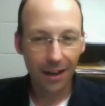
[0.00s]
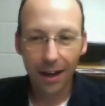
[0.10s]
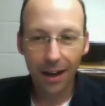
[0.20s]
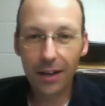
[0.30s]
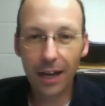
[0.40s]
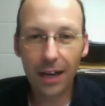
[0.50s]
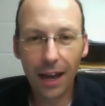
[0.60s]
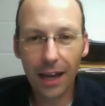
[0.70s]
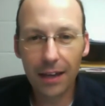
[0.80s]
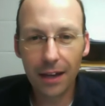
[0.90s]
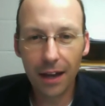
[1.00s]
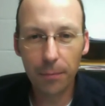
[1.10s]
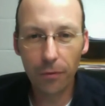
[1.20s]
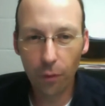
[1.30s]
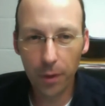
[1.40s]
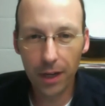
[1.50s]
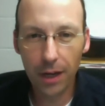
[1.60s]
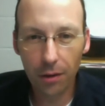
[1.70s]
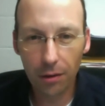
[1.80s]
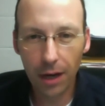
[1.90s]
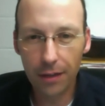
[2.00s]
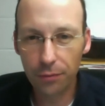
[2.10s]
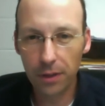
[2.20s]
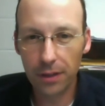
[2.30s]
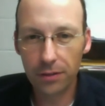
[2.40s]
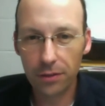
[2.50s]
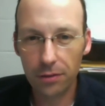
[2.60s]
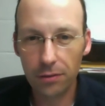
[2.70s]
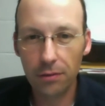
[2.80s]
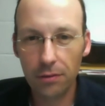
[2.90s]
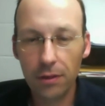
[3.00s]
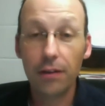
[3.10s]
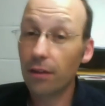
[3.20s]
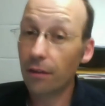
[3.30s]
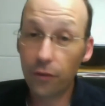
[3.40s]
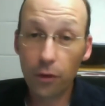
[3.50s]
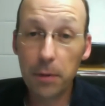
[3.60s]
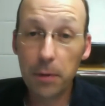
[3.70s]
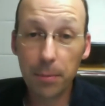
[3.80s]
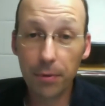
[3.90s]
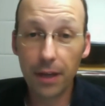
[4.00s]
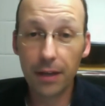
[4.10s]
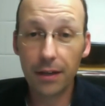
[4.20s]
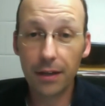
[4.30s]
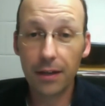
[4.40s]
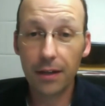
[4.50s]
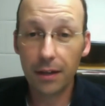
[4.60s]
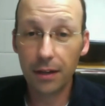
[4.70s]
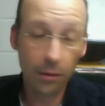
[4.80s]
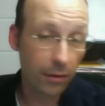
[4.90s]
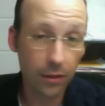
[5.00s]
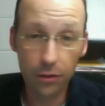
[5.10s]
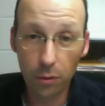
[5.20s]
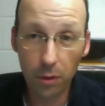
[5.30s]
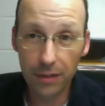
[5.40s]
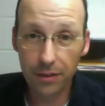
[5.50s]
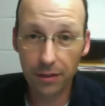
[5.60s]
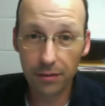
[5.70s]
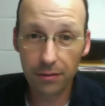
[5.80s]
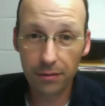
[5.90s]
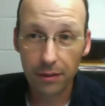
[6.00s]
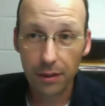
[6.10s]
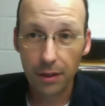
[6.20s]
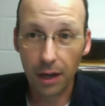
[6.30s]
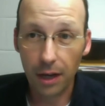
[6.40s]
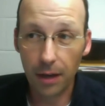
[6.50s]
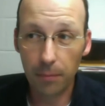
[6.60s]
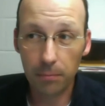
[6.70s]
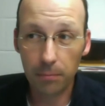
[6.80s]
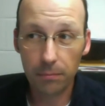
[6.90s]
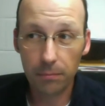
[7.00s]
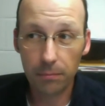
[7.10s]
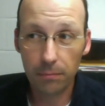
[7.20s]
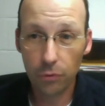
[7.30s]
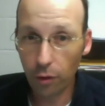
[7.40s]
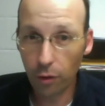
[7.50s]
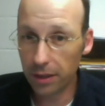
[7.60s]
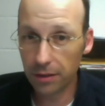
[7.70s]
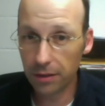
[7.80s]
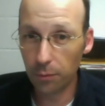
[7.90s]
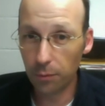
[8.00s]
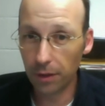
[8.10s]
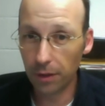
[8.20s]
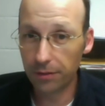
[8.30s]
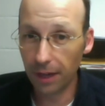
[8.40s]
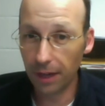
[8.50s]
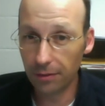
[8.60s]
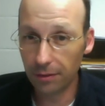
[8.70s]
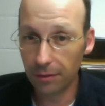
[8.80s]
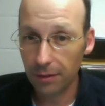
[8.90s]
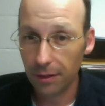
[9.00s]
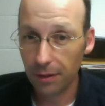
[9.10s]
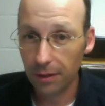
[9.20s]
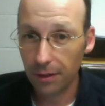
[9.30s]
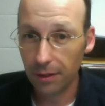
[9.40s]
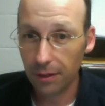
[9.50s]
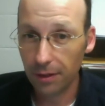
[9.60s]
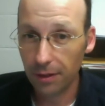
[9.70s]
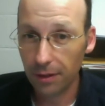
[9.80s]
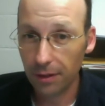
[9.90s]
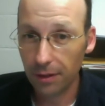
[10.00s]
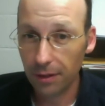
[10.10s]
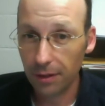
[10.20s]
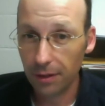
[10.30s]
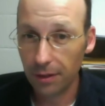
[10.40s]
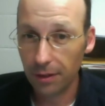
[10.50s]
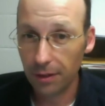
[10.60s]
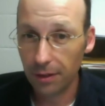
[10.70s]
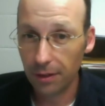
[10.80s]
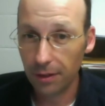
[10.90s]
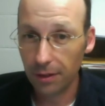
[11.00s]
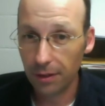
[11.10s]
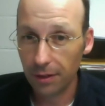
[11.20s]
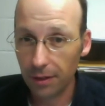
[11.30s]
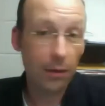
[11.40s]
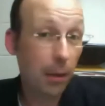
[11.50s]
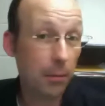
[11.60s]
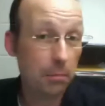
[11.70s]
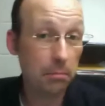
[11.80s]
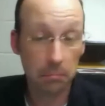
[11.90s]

Okay, hey, before we go, I just want to, the few people that, you know, that do watch this, you have a question they want us to answer. You know, no one ever sends us questions, but I think we'd probably be